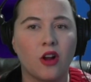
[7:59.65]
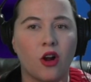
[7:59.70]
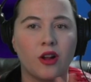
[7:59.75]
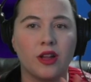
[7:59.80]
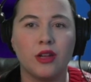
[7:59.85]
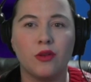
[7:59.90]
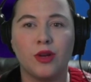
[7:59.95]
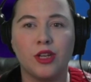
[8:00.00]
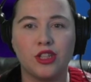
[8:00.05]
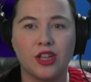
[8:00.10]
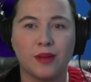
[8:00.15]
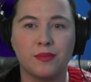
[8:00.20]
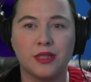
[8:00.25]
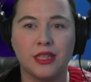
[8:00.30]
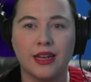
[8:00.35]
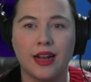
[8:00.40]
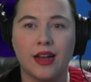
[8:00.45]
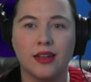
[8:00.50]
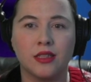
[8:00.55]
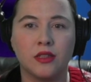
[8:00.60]
Carly Rae
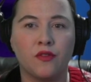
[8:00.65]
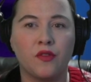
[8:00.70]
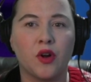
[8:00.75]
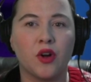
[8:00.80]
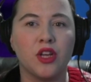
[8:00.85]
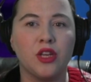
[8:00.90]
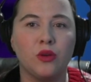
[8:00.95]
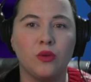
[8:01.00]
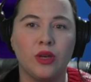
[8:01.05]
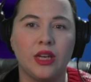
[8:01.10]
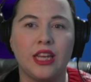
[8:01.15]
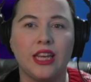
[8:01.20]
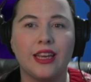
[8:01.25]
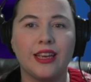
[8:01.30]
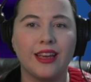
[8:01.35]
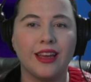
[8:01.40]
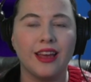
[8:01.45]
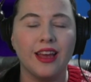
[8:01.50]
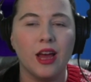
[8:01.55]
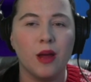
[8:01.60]
Jepsen has a very
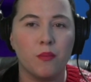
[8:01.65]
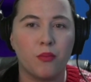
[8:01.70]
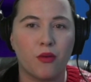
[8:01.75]
unique